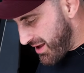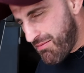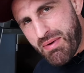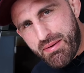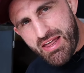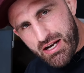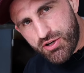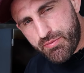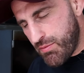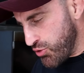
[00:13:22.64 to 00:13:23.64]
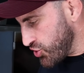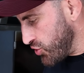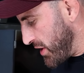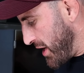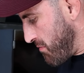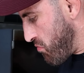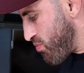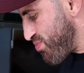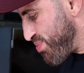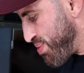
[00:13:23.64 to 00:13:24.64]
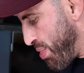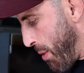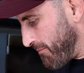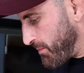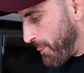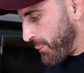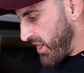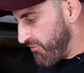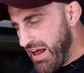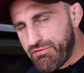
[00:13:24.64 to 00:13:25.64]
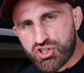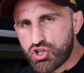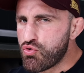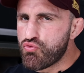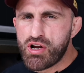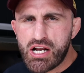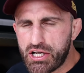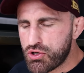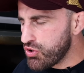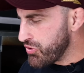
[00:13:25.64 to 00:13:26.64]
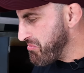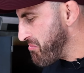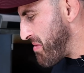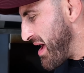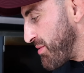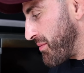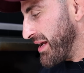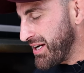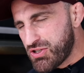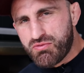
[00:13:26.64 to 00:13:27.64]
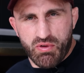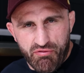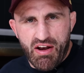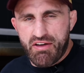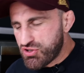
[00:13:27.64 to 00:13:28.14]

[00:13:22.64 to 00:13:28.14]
Maybe that little bit more chewy. Flavor's still really good. Maybe I'm leaning with flavor